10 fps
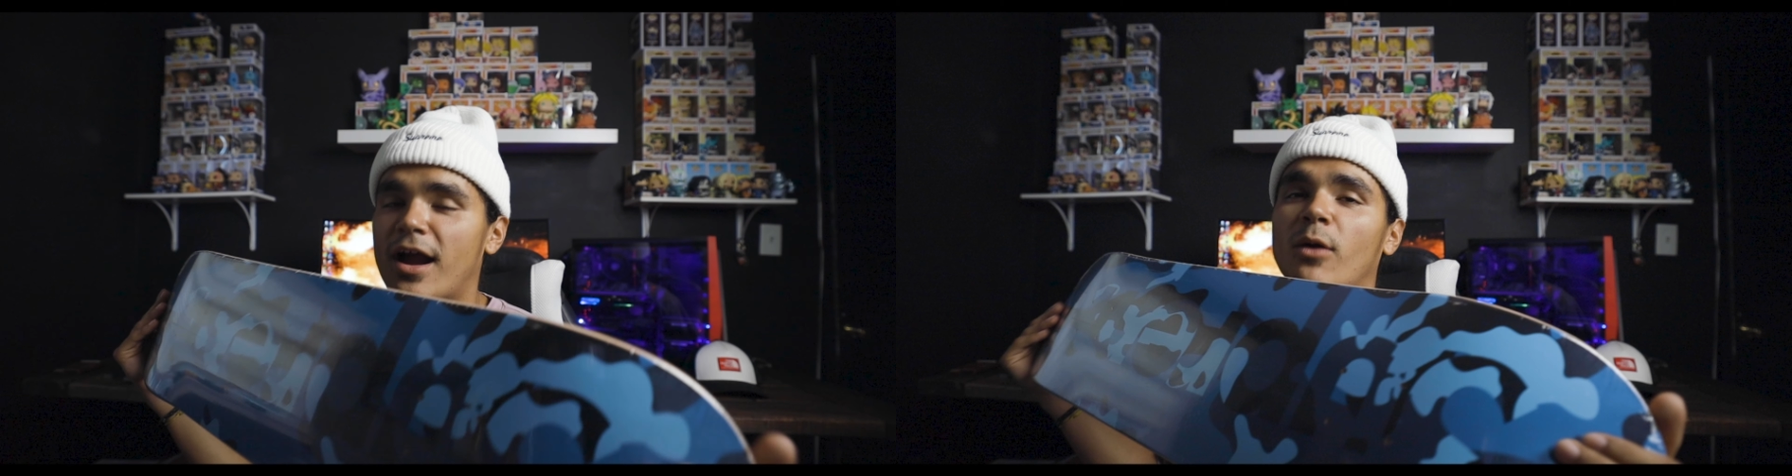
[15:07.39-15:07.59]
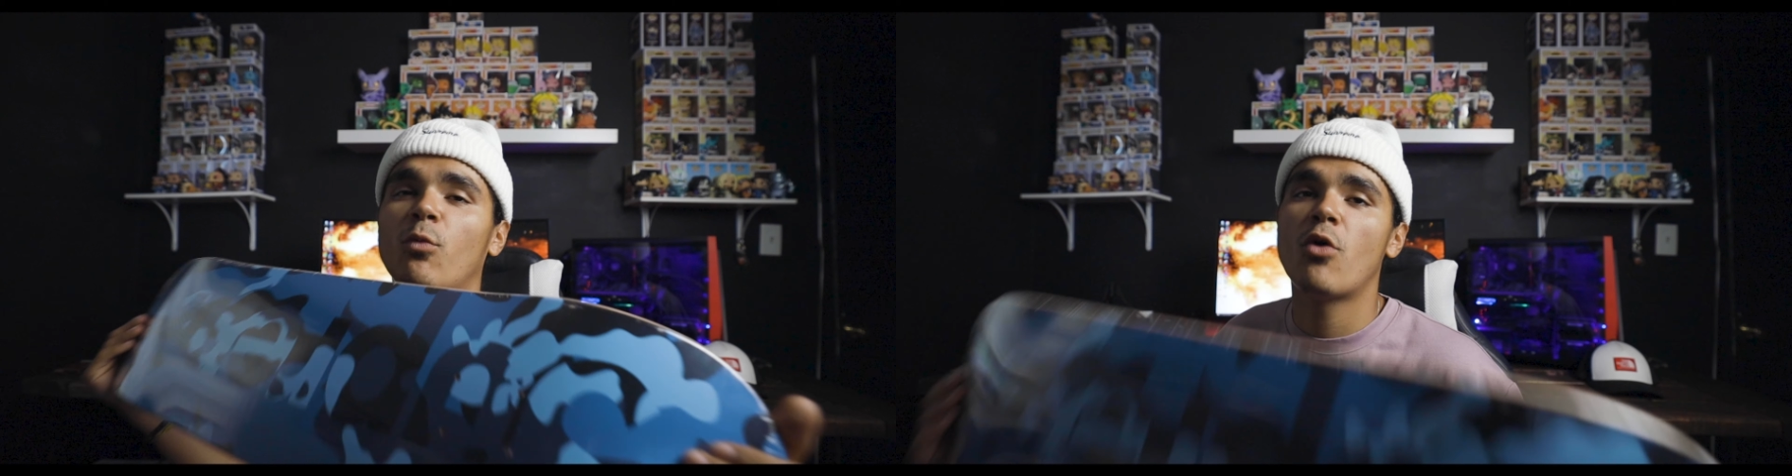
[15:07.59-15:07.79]

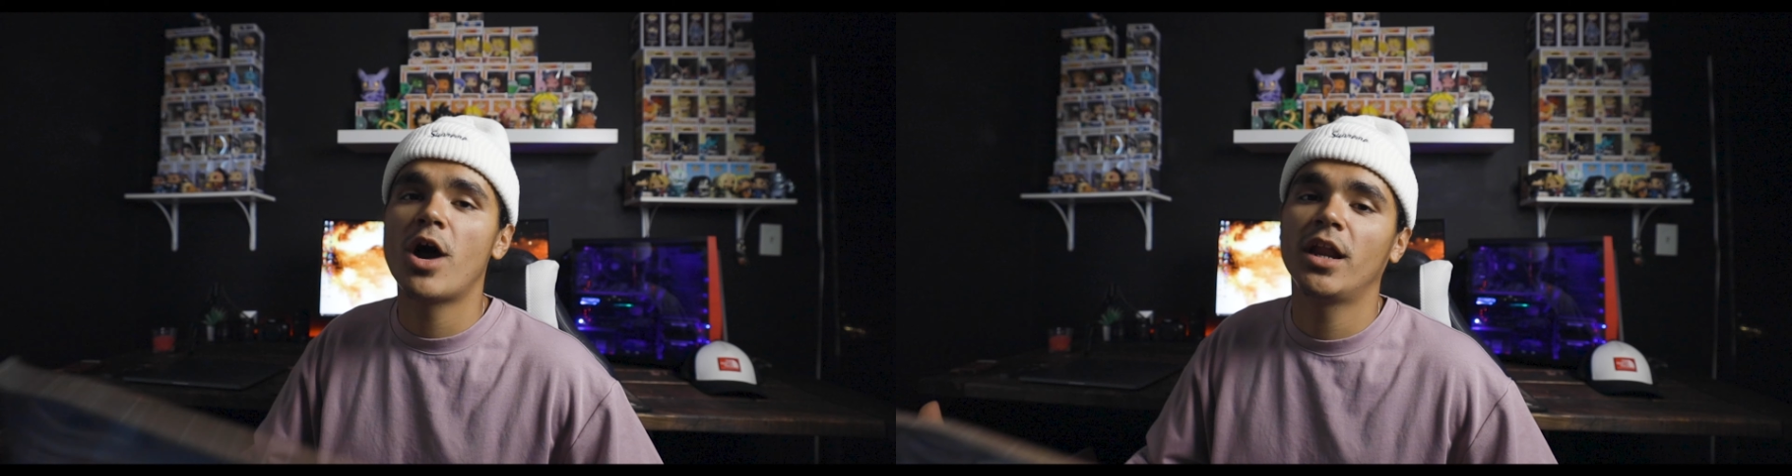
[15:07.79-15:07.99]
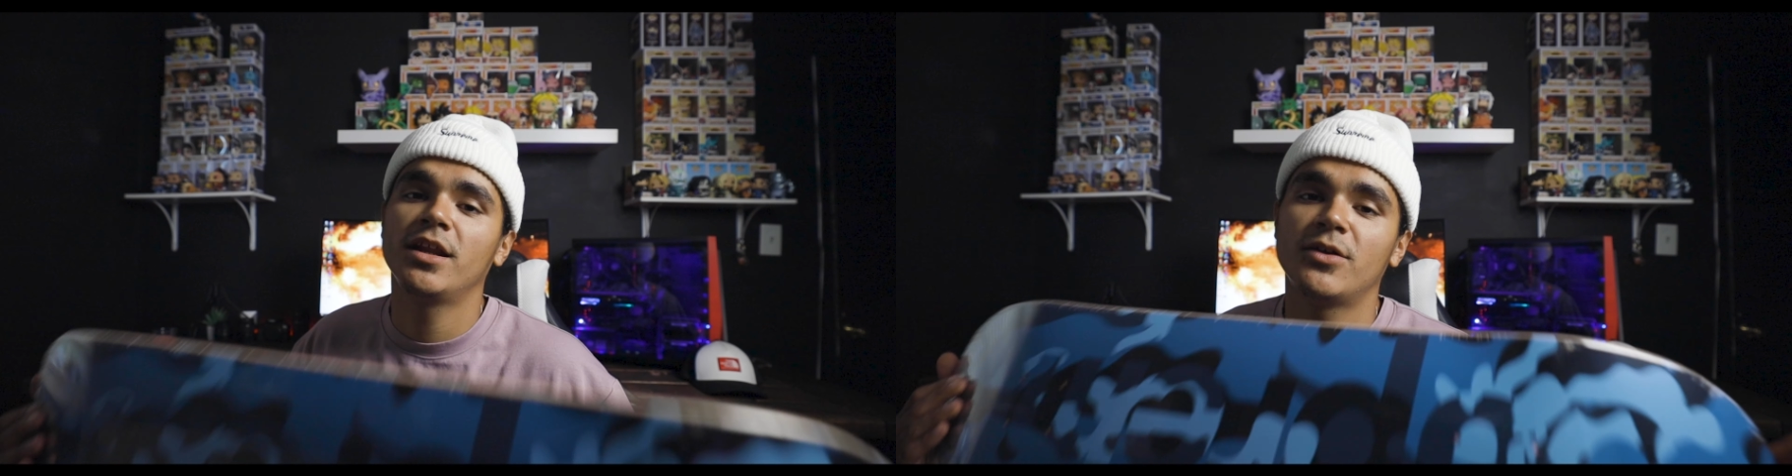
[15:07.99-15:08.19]
I
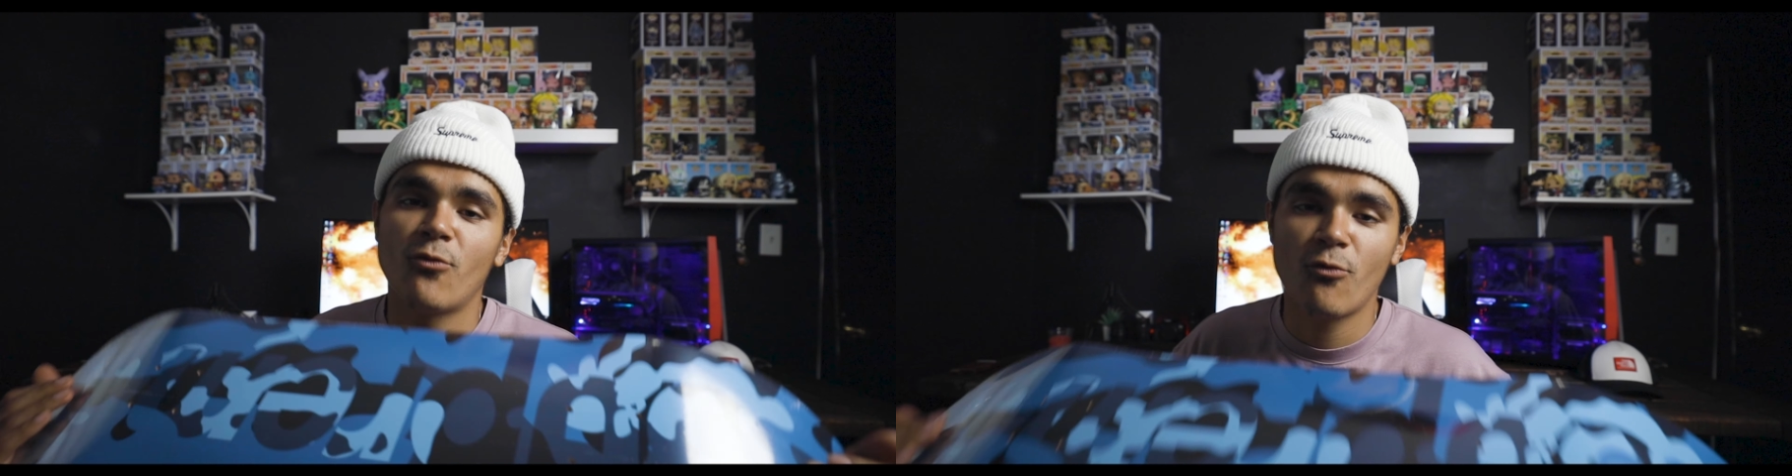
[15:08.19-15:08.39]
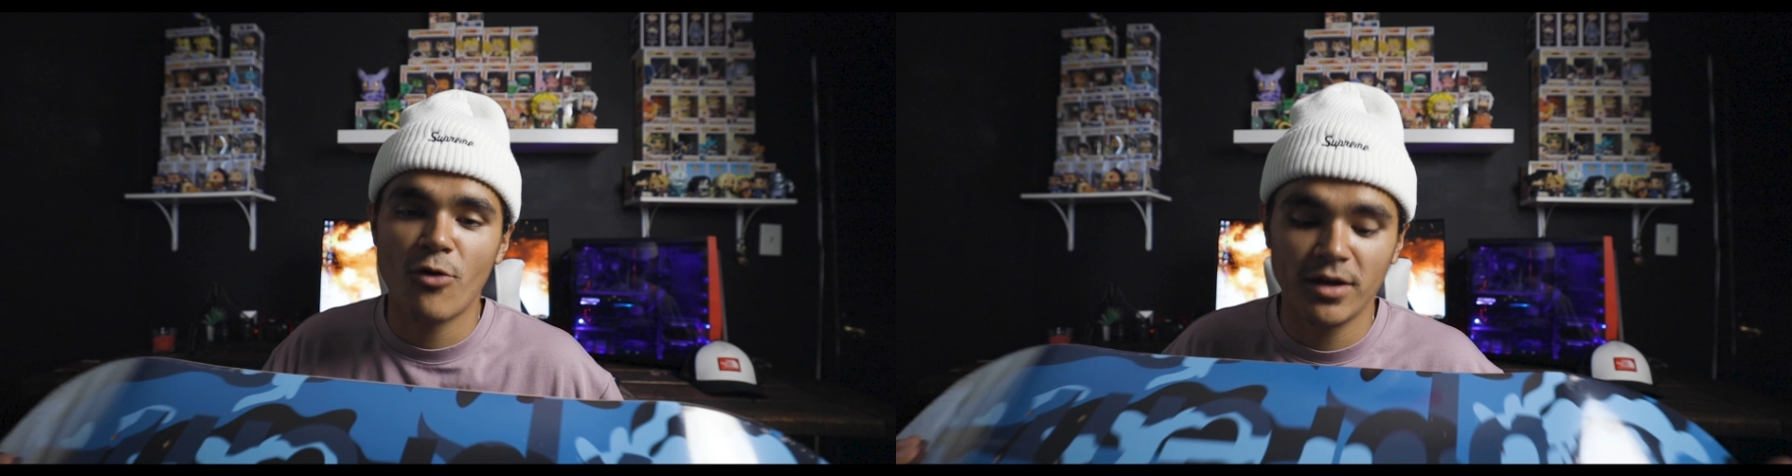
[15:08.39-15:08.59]
wanted
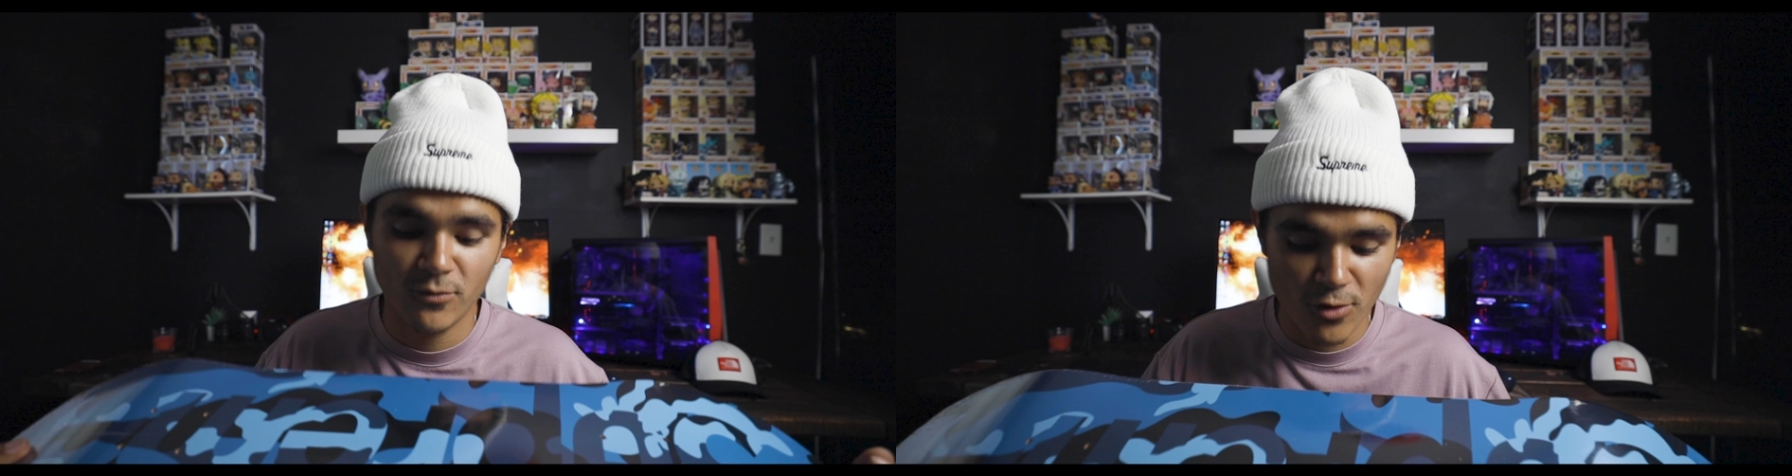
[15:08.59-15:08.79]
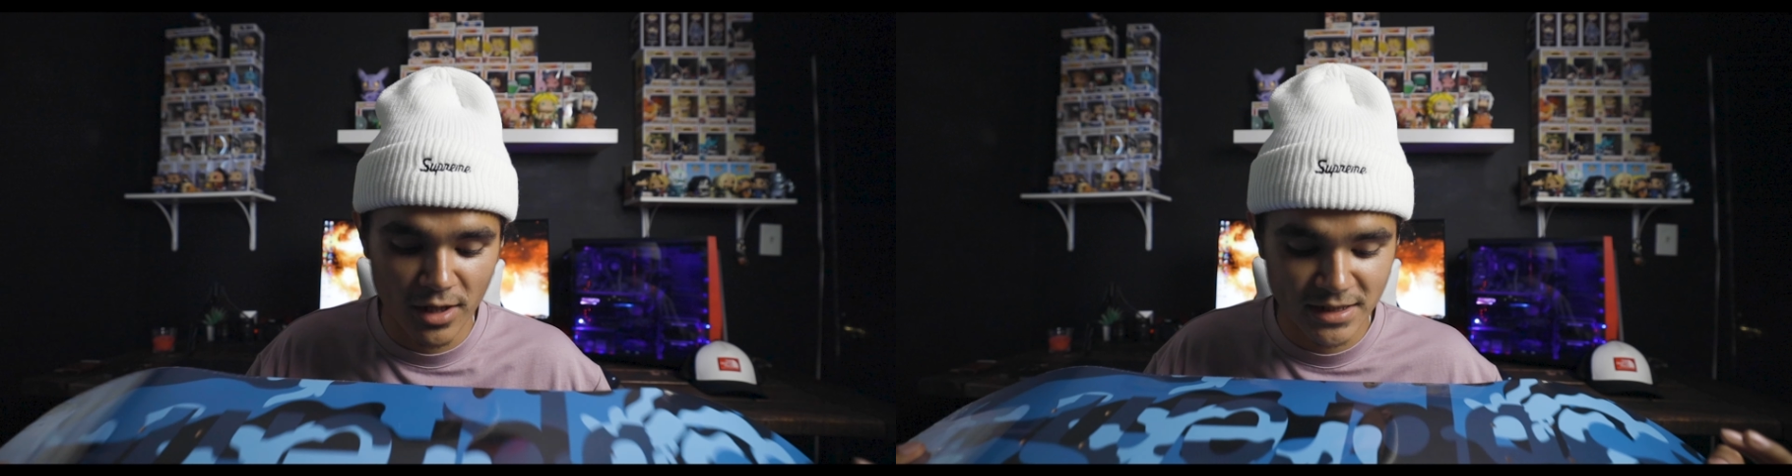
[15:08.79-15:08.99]

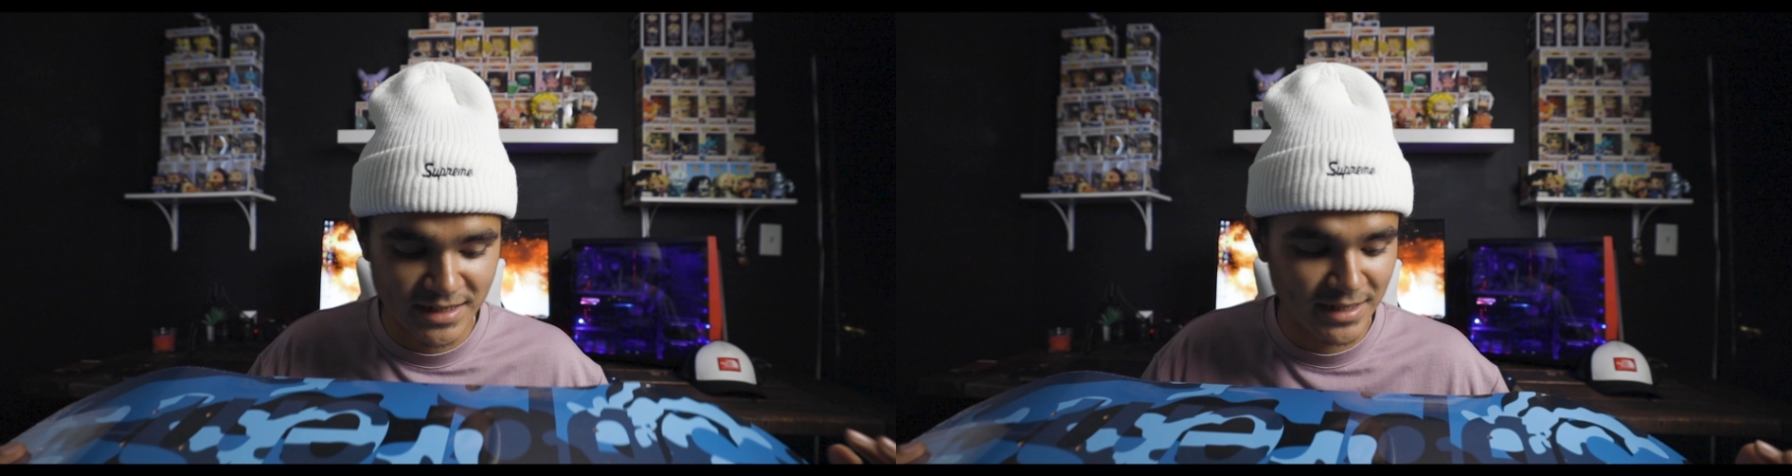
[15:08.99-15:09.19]
to